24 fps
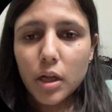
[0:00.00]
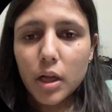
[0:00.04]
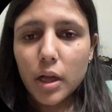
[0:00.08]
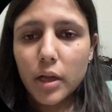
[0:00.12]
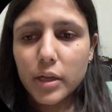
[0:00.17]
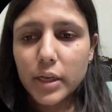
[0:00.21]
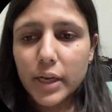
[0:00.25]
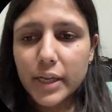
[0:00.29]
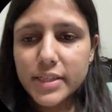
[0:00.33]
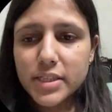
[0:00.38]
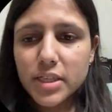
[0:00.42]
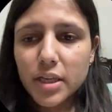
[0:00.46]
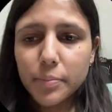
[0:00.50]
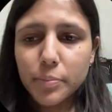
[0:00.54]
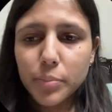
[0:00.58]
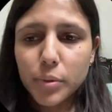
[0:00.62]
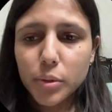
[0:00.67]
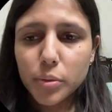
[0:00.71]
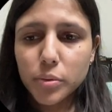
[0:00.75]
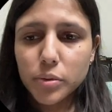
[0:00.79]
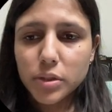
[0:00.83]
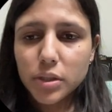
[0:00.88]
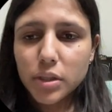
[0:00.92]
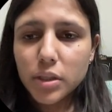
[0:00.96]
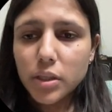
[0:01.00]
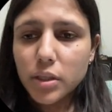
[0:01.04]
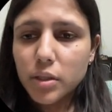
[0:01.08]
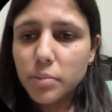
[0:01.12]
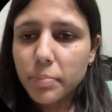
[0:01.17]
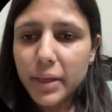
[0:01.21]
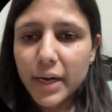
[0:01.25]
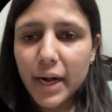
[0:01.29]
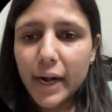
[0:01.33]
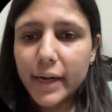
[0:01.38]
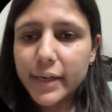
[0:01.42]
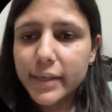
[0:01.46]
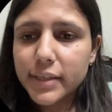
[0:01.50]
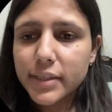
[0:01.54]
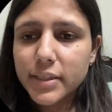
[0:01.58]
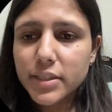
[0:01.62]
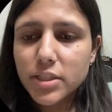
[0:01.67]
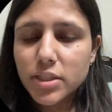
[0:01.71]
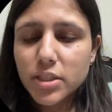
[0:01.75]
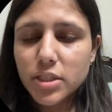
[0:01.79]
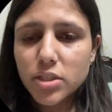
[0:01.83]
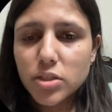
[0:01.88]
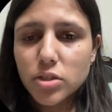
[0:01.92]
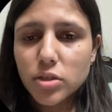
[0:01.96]
Let's compute the Manhattan
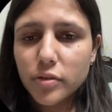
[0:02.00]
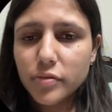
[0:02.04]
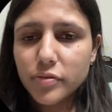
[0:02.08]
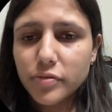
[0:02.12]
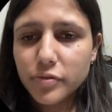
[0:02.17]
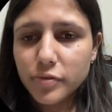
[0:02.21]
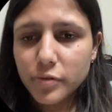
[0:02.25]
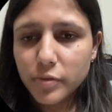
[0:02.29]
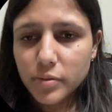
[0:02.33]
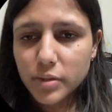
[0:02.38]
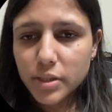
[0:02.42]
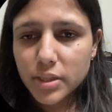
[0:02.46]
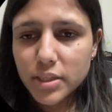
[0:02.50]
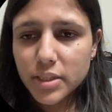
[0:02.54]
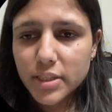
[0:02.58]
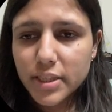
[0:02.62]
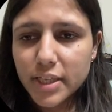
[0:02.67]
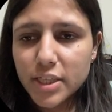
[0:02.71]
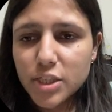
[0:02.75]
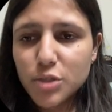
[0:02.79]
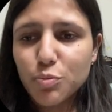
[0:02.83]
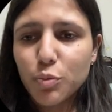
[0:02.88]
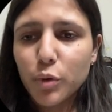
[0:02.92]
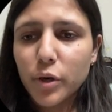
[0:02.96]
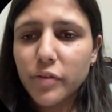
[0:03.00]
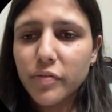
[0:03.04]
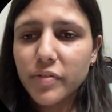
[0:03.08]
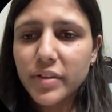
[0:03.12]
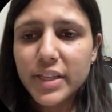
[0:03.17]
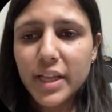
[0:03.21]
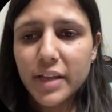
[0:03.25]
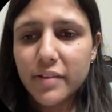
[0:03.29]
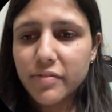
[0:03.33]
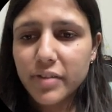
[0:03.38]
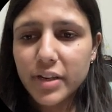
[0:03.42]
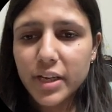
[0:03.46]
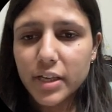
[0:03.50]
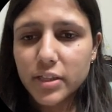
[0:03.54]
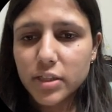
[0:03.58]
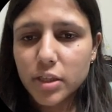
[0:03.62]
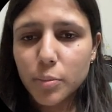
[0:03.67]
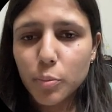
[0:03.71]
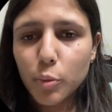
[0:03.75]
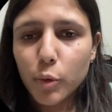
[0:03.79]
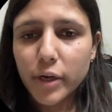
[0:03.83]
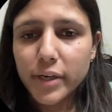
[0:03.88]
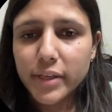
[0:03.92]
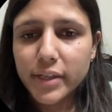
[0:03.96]
distance of this test point with every other
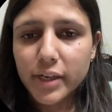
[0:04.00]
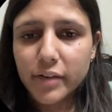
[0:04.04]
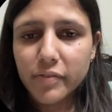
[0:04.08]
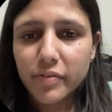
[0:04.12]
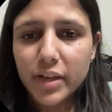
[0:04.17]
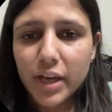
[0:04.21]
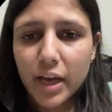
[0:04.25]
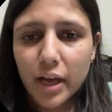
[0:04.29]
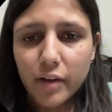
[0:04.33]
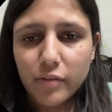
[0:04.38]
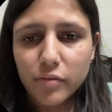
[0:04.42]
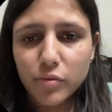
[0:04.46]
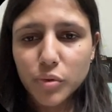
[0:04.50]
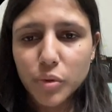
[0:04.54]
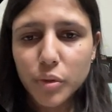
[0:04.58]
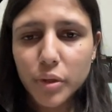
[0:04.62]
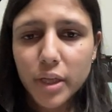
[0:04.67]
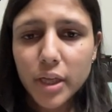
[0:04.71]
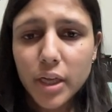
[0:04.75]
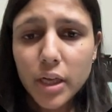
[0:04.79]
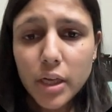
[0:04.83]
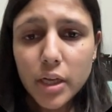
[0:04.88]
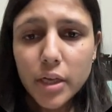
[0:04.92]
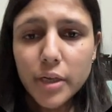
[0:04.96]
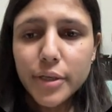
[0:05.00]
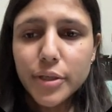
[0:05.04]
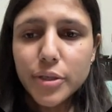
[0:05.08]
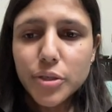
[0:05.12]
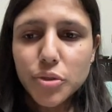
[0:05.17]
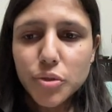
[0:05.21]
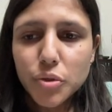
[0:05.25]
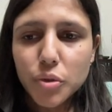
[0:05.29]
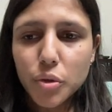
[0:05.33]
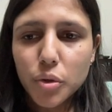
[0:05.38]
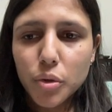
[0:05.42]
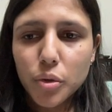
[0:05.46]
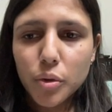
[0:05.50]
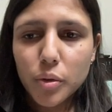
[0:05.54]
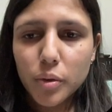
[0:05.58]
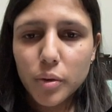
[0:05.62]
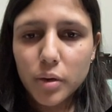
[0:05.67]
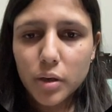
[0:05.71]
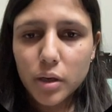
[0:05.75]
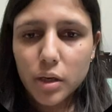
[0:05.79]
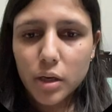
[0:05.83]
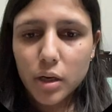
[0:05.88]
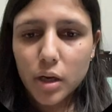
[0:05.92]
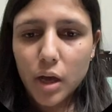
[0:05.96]
point that we have. Okay. So
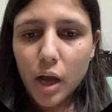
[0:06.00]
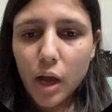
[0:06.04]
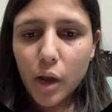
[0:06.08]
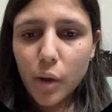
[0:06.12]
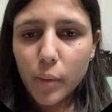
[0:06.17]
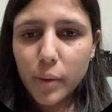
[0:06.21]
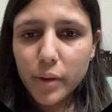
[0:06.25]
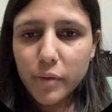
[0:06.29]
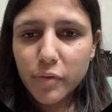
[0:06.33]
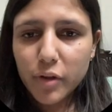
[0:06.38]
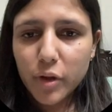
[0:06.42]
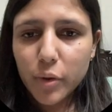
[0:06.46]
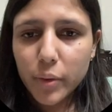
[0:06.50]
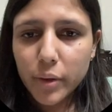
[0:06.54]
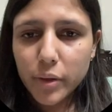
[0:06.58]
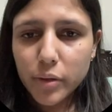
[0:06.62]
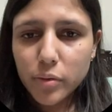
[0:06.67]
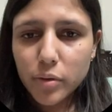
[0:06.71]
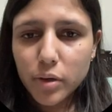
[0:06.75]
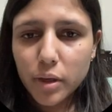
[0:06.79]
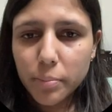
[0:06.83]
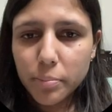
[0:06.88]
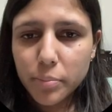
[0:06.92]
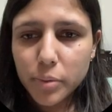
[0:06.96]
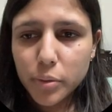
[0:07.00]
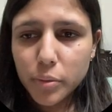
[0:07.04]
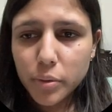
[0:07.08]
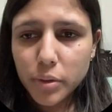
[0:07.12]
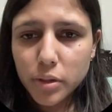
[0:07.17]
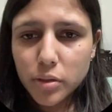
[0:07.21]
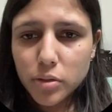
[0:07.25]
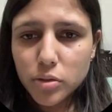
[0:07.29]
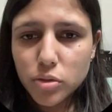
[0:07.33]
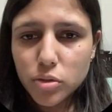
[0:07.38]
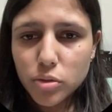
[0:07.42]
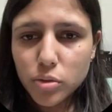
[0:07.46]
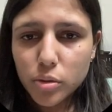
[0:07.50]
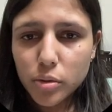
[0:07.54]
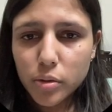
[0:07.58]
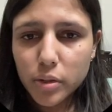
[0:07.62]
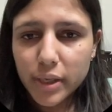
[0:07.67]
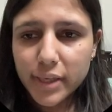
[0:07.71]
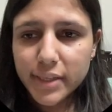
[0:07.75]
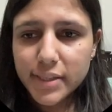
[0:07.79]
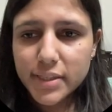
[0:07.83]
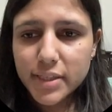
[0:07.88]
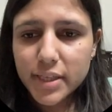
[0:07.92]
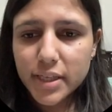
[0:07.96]
how are we going to compute? So
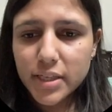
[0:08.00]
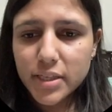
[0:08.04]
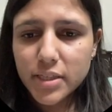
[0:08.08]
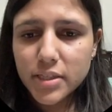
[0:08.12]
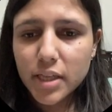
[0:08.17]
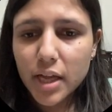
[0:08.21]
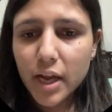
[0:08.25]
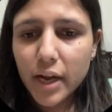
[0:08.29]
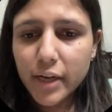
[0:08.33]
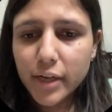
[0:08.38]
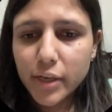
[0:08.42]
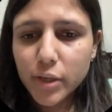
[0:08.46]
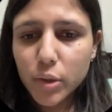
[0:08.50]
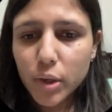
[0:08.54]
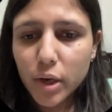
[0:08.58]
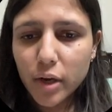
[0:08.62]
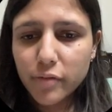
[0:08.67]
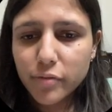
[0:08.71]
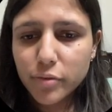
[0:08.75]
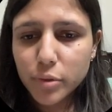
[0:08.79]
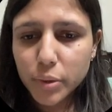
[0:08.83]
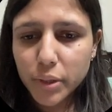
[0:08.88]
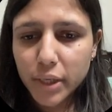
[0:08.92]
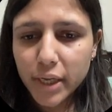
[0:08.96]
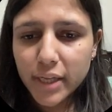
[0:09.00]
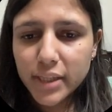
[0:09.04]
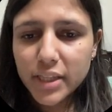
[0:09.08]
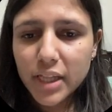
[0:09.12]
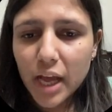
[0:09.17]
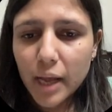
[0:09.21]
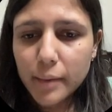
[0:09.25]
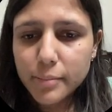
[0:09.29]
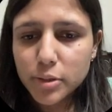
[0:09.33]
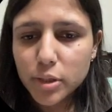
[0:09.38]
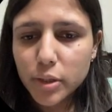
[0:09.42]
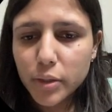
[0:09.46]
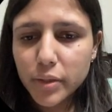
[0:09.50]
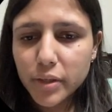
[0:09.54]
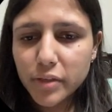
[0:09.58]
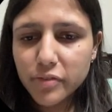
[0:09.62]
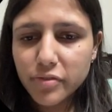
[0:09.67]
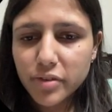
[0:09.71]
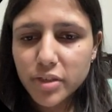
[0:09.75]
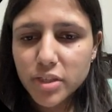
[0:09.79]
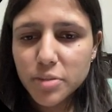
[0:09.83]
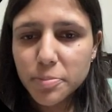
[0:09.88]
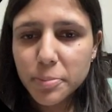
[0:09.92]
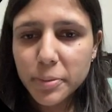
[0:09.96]
it says that you have to take the absolute
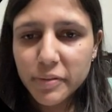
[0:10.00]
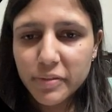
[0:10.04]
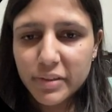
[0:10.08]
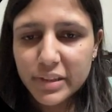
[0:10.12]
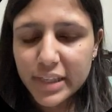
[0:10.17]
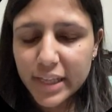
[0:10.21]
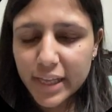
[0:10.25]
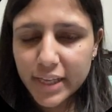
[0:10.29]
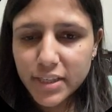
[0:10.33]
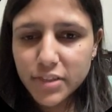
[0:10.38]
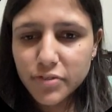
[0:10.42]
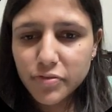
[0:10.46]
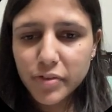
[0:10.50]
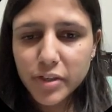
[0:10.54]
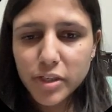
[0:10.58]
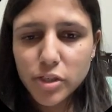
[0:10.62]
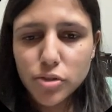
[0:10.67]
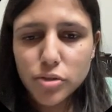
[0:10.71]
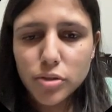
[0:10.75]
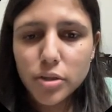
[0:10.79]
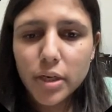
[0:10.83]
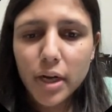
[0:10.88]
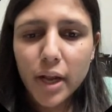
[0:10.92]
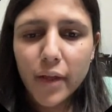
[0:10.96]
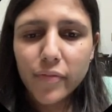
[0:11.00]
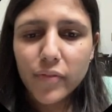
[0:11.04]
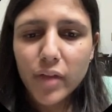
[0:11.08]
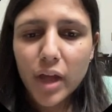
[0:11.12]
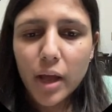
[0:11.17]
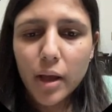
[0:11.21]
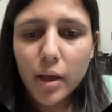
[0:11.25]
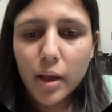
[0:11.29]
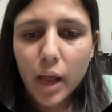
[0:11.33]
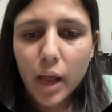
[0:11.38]
difference between the x feature and the